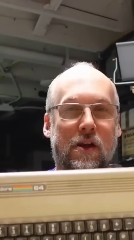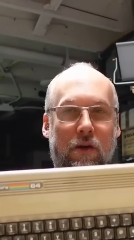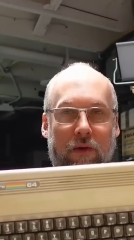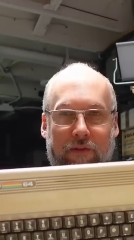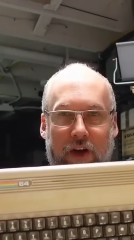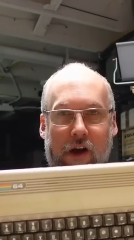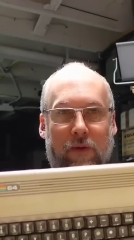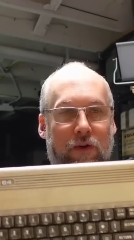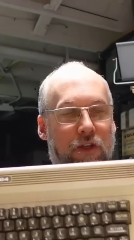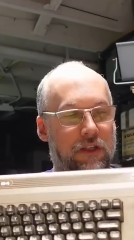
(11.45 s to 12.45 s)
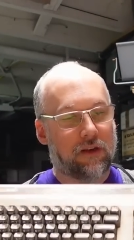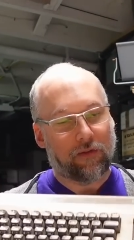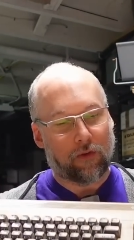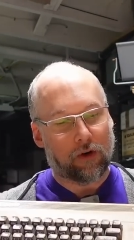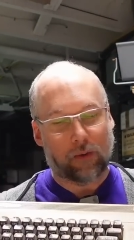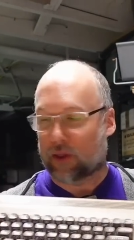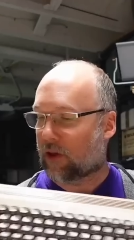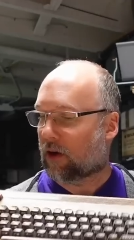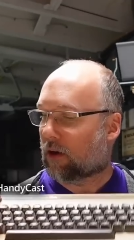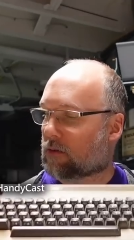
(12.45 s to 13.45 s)
We have a Commodore 64 with
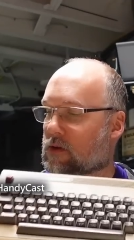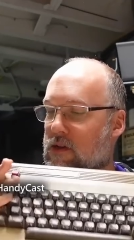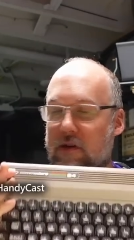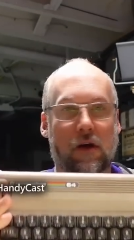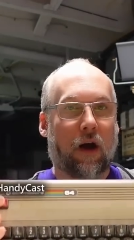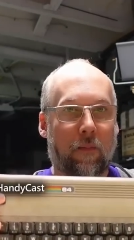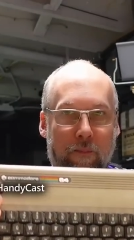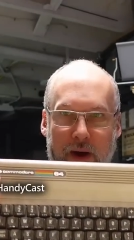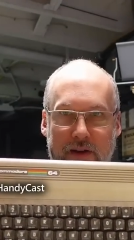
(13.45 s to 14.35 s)
a button